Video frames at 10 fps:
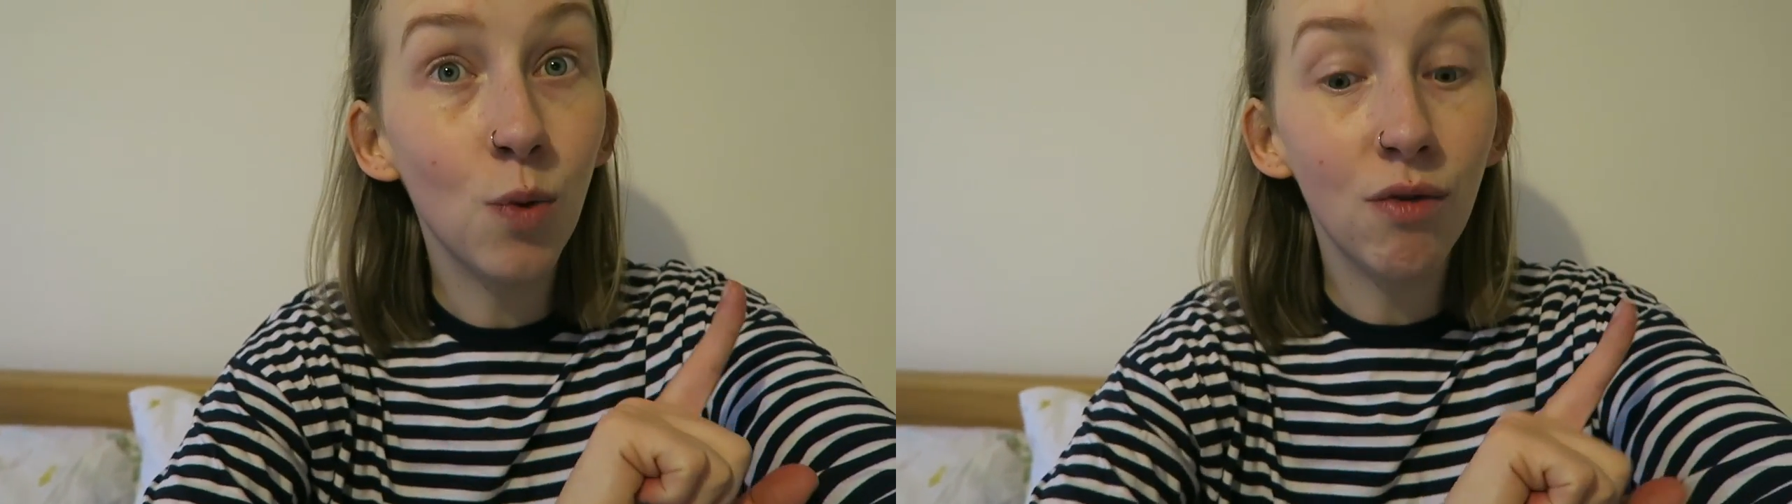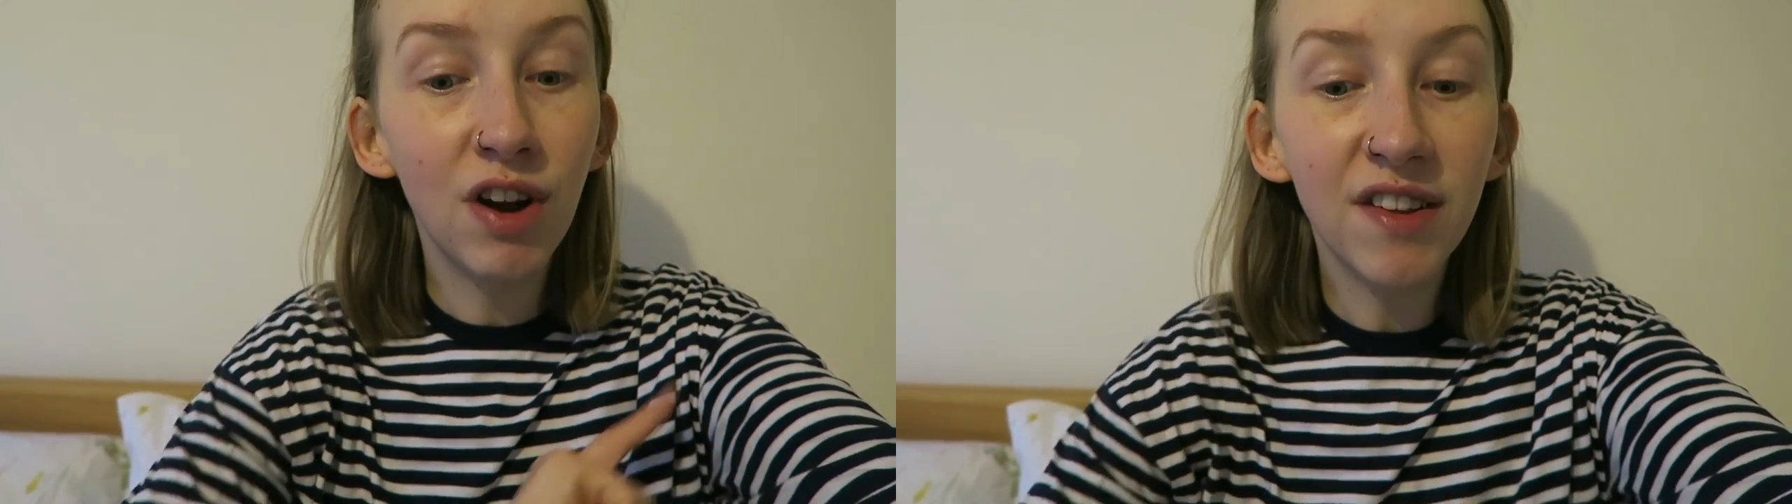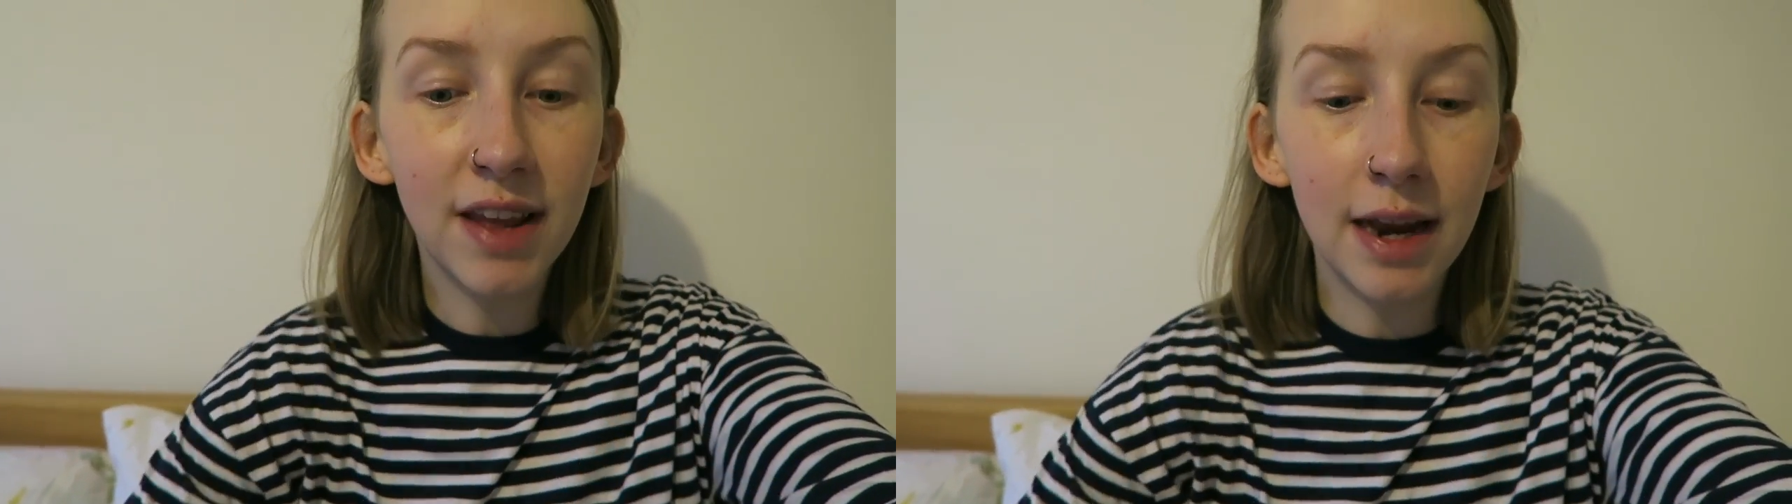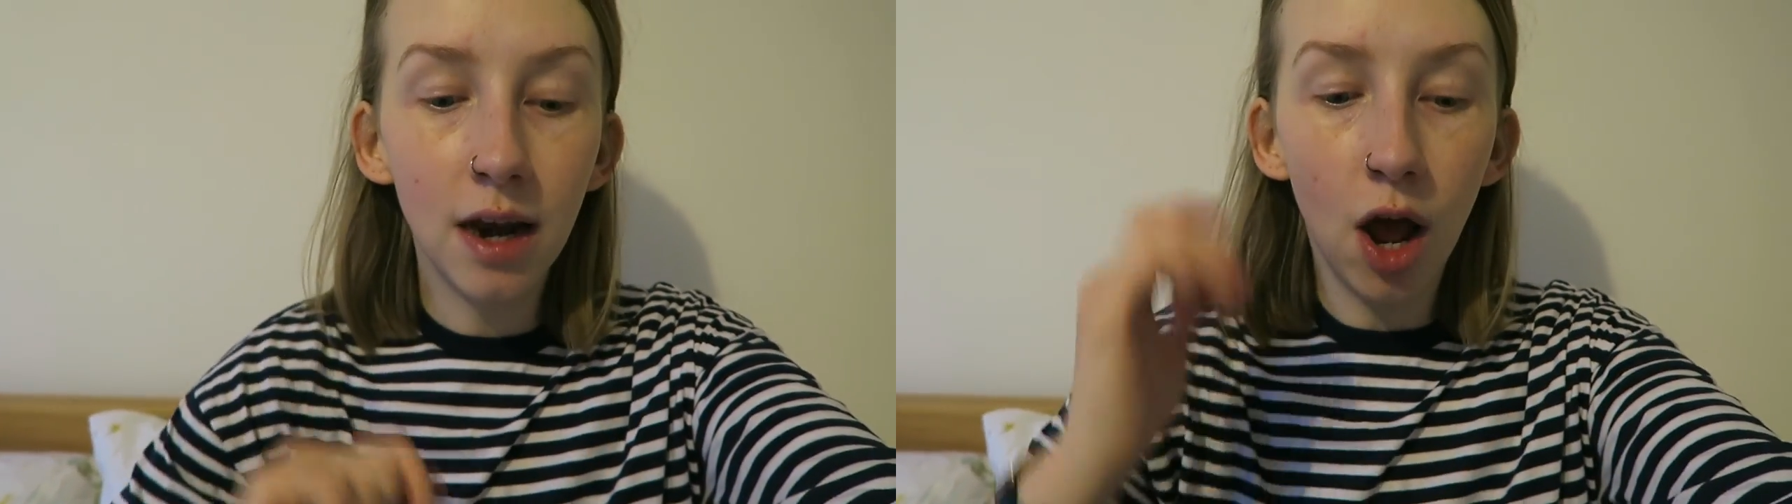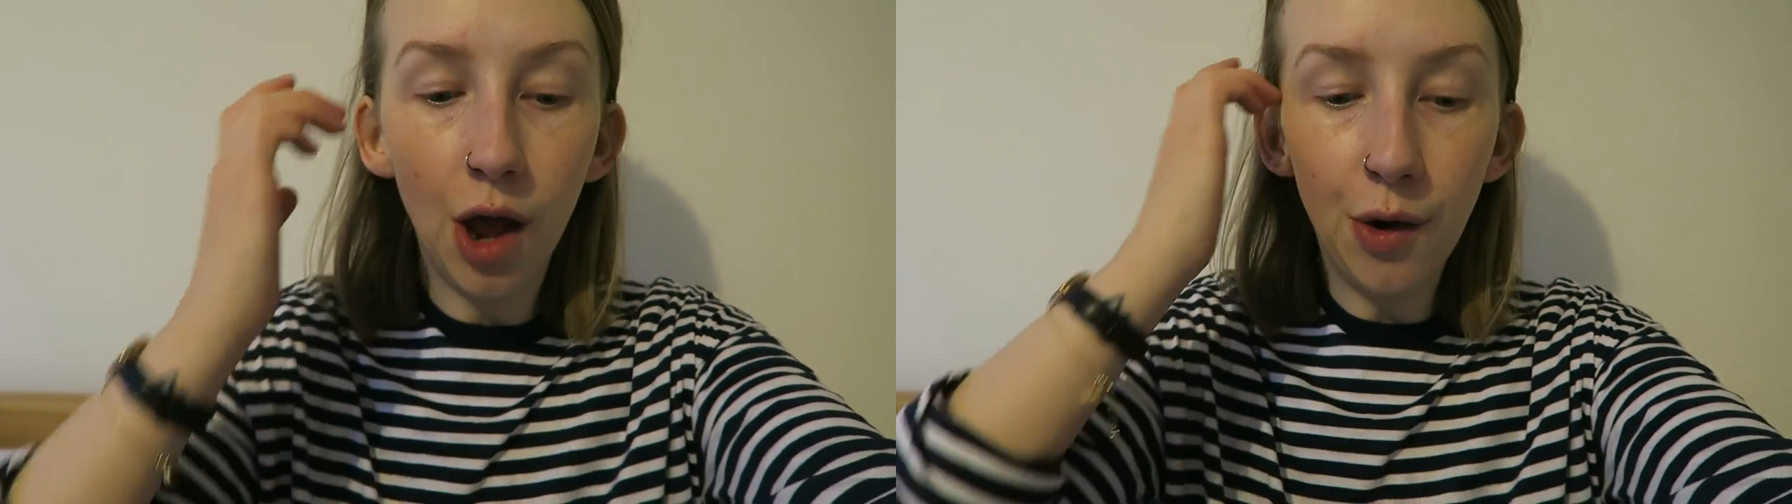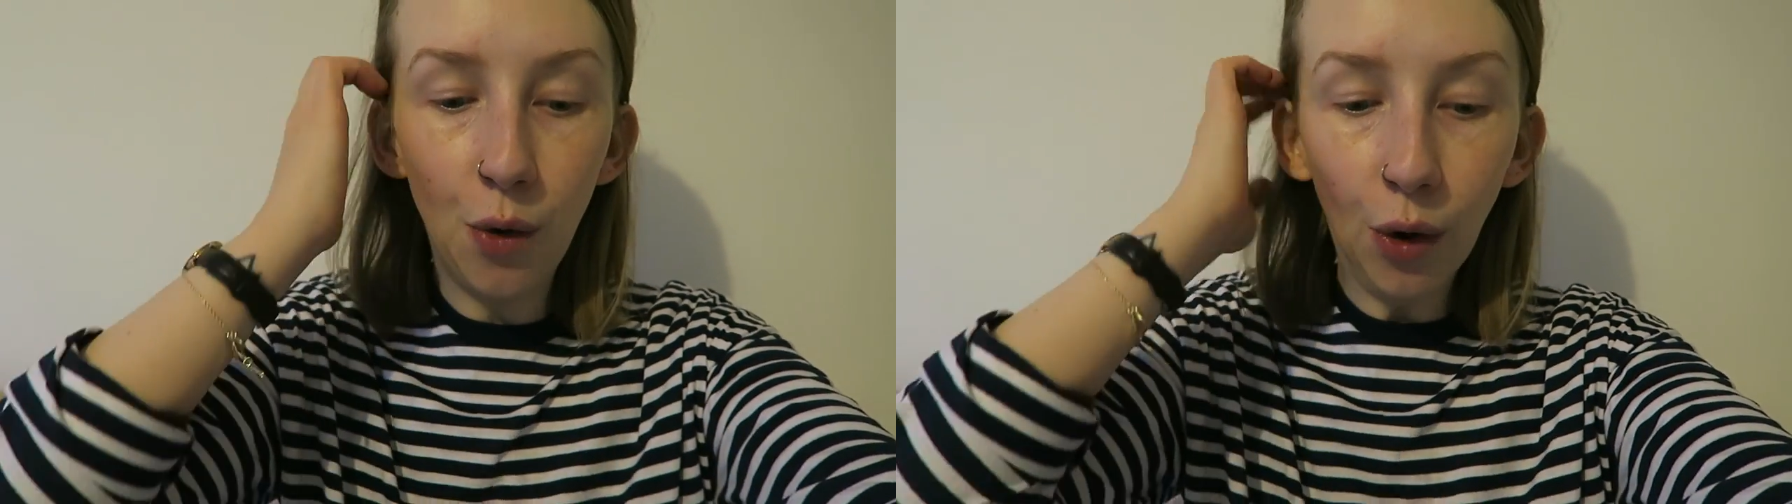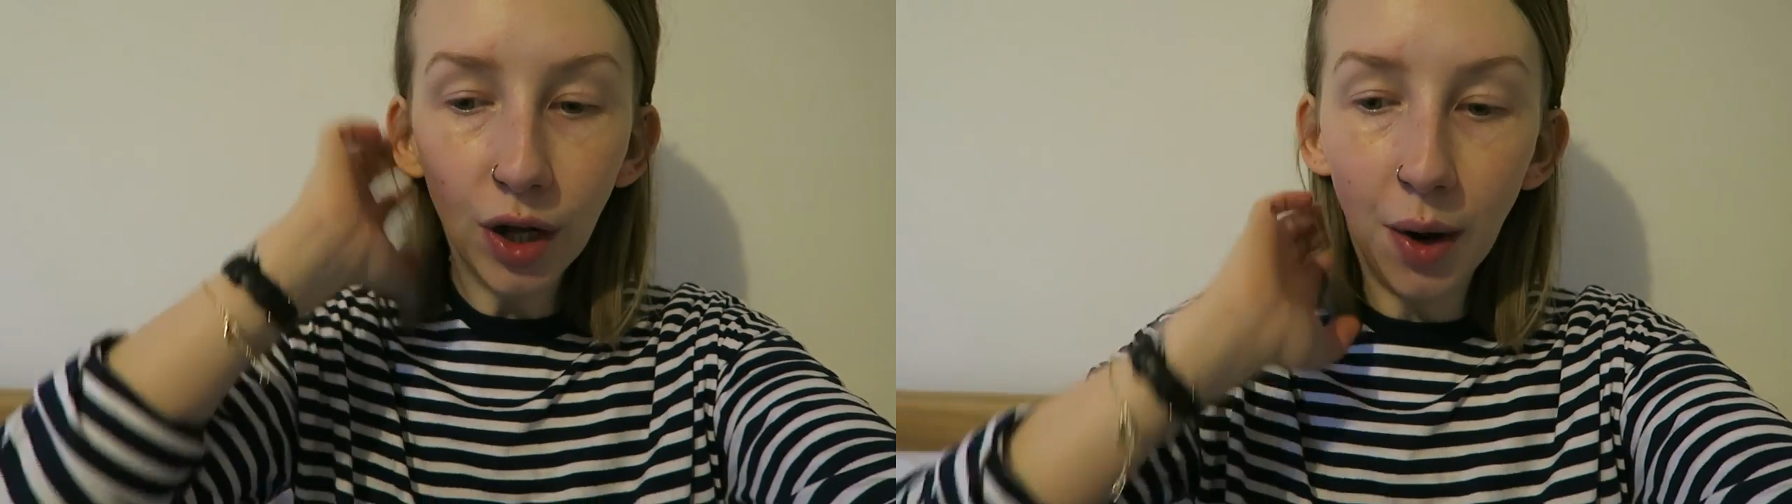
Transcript: we're risking her not